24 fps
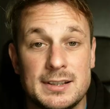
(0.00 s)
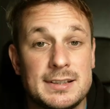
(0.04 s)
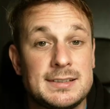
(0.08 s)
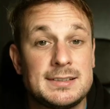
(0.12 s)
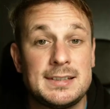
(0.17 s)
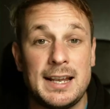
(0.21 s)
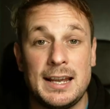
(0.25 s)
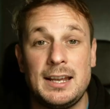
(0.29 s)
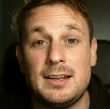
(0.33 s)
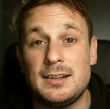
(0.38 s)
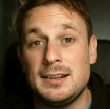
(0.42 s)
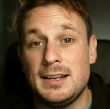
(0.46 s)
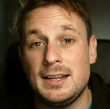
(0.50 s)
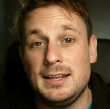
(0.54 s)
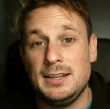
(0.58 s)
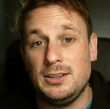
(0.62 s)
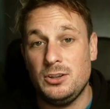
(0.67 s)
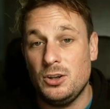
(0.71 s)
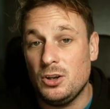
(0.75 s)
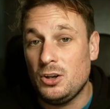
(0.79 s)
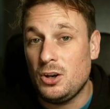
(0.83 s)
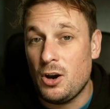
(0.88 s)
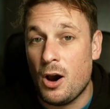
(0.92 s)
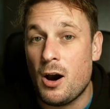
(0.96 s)
Secondly,
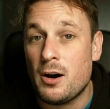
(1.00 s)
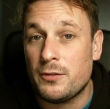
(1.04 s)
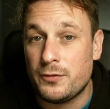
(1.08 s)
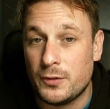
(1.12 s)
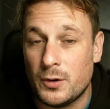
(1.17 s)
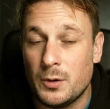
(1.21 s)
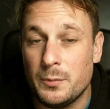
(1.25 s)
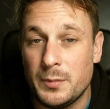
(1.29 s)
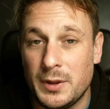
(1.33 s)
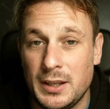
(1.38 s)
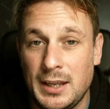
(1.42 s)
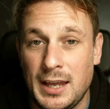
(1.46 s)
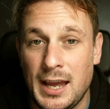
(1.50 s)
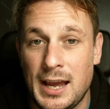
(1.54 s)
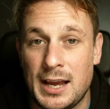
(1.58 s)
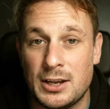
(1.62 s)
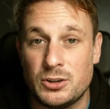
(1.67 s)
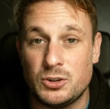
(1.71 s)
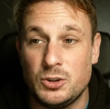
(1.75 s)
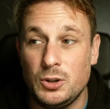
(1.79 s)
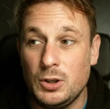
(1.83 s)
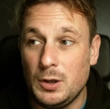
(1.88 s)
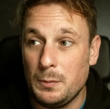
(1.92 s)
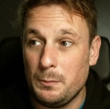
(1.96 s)
you cough up the
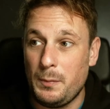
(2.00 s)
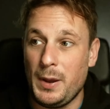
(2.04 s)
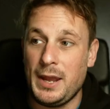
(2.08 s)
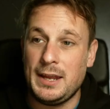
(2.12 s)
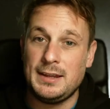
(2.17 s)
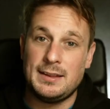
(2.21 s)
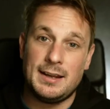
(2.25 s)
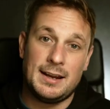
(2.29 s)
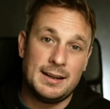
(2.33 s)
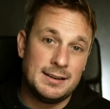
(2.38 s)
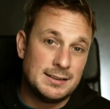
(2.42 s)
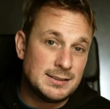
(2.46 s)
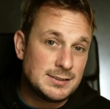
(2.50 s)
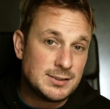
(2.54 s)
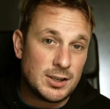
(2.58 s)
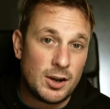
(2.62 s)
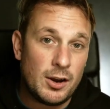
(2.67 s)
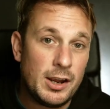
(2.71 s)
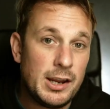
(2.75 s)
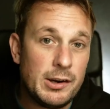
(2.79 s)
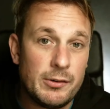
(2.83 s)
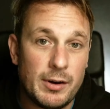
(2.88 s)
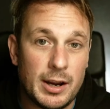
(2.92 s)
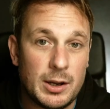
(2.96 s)
cash. You can pay that
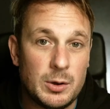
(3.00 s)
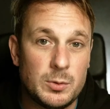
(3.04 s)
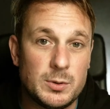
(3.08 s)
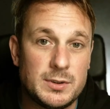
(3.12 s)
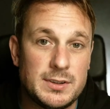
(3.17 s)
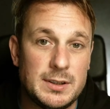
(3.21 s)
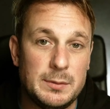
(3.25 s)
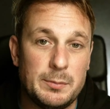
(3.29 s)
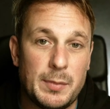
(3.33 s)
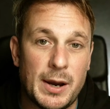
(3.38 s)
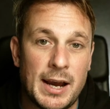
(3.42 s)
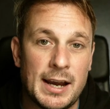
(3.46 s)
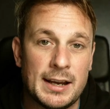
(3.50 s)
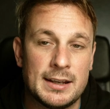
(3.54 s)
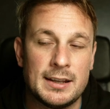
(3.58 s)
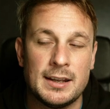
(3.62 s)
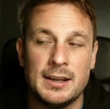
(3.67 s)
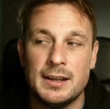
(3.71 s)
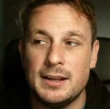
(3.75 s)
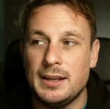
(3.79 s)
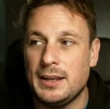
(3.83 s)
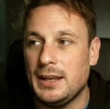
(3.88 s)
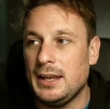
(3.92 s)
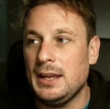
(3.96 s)
entire equity back
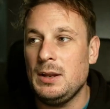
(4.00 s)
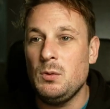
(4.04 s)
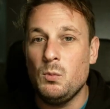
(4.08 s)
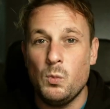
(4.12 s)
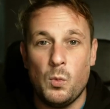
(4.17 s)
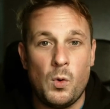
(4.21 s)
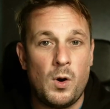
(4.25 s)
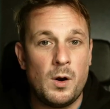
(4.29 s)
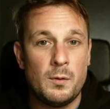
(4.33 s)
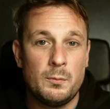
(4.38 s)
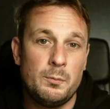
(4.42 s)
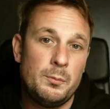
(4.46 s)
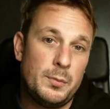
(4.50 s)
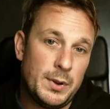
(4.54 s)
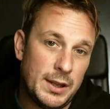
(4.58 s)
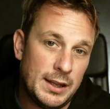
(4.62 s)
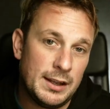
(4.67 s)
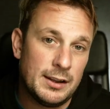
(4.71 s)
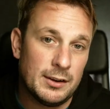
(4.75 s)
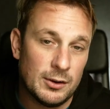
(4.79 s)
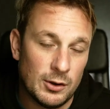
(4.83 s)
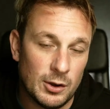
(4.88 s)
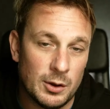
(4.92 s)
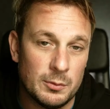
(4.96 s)
in one
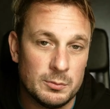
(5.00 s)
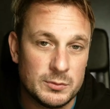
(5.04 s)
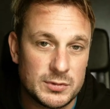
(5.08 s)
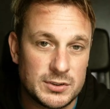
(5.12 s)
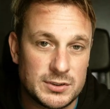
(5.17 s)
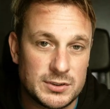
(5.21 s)
big lump